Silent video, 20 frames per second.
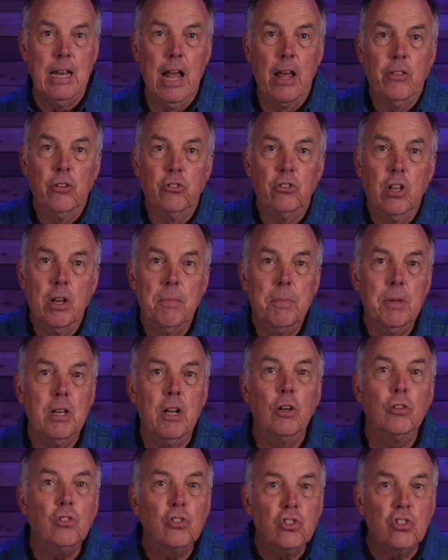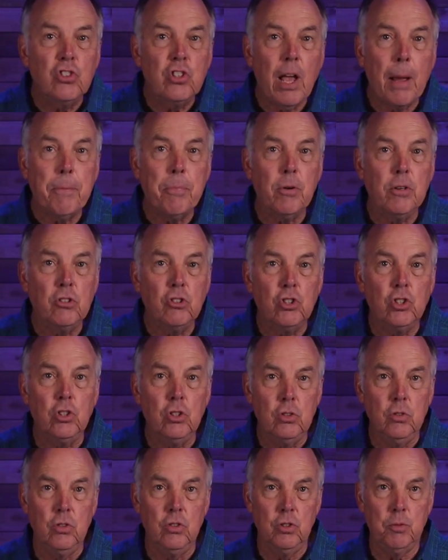Now, there's going to be no separate
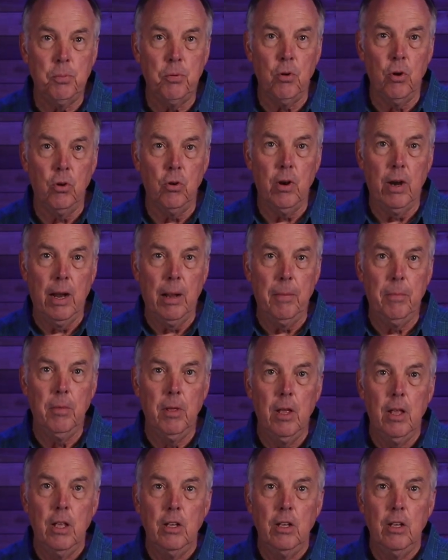children's program,